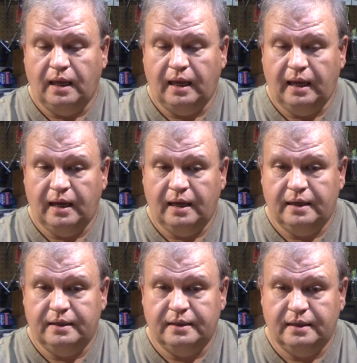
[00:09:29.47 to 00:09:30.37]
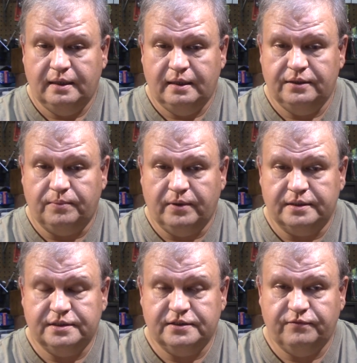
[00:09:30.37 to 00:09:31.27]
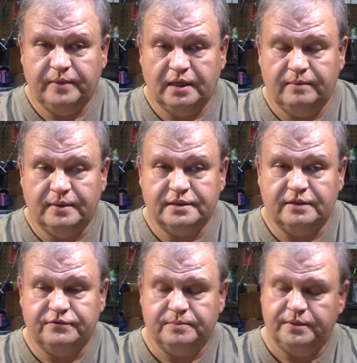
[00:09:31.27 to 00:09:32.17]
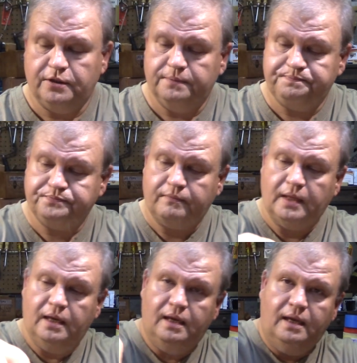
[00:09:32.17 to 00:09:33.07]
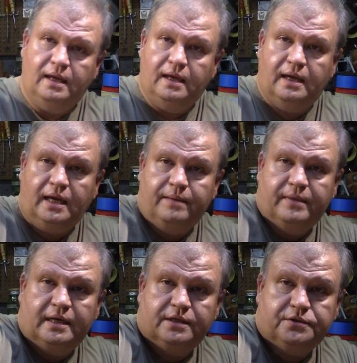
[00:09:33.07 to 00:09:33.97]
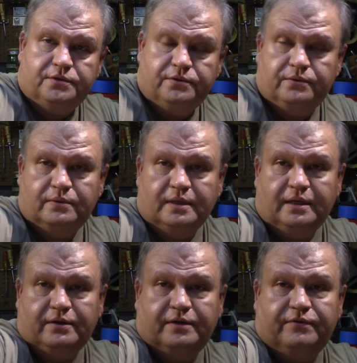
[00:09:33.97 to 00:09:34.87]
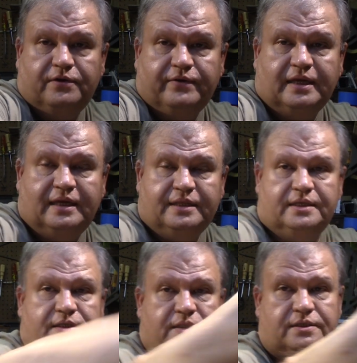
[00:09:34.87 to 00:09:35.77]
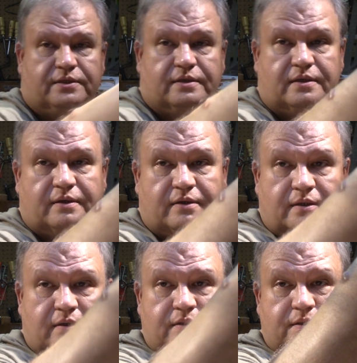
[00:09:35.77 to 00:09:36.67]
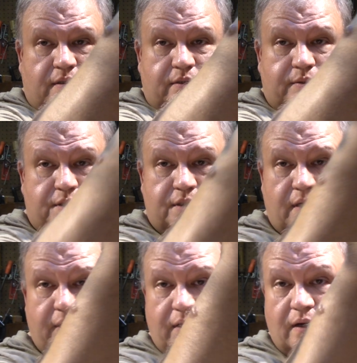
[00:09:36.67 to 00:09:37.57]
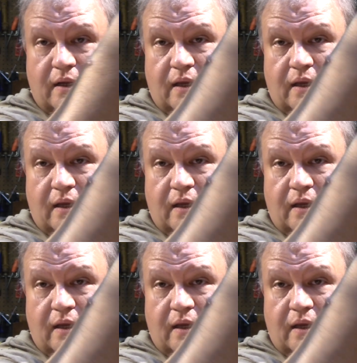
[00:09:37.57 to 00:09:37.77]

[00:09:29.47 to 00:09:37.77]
And in the process of making myself some dinner, I managed to, and I don't even know if I can get this into a shot here.